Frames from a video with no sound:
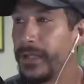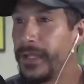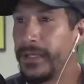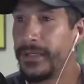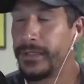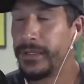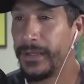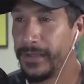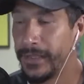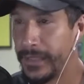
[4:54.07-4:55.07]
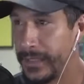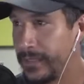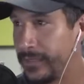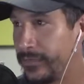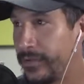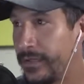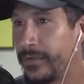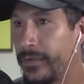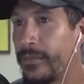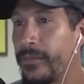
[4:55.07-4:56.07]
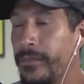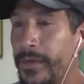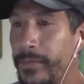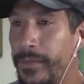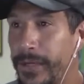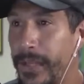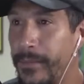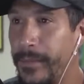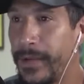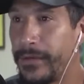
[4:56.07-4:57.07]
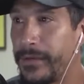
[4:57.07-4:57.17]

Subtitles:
in the tech industry until my book came out.